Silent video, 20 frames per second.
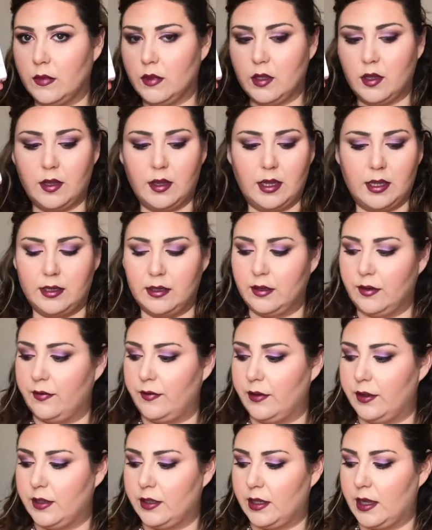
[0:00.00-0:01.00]
So that's the
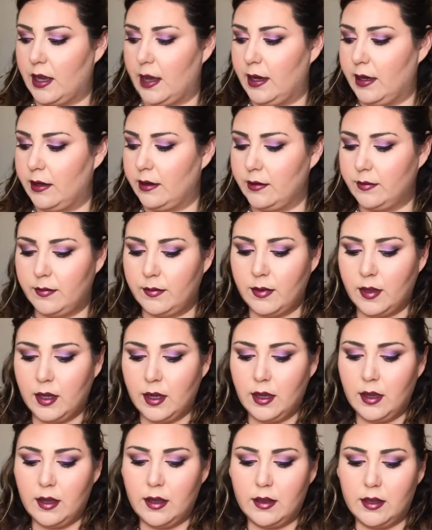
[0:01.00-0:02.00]
first item.
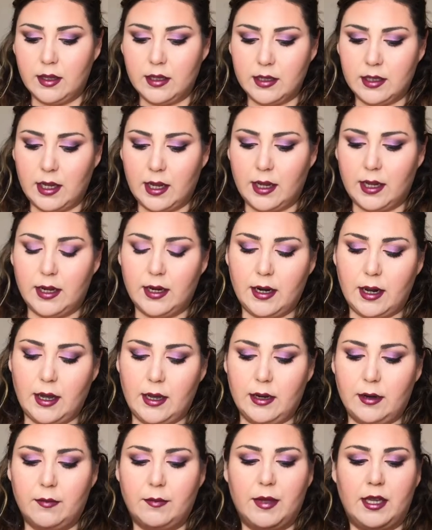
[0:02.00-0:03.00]
The second
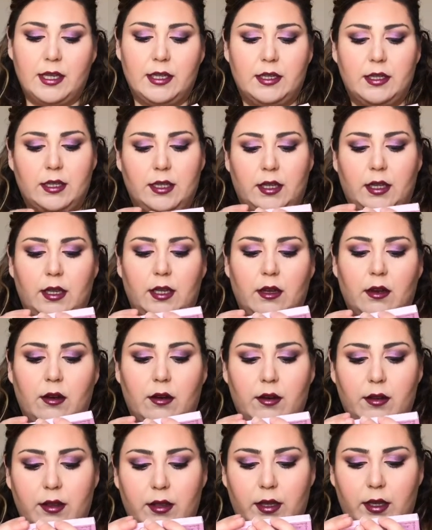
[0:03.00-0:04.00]
item I see
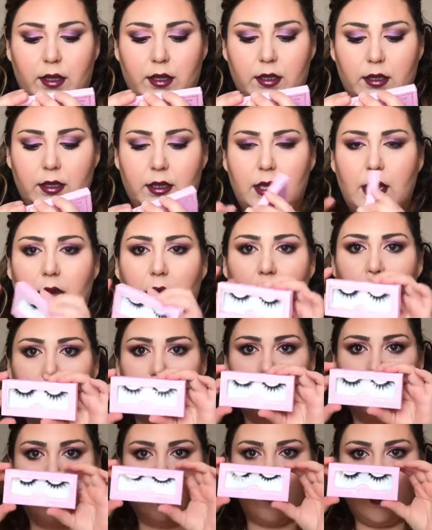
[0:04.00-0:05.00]
are these
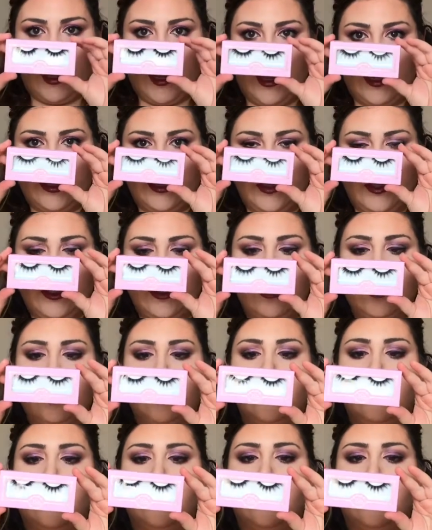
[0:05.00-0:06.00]
House of Lashes.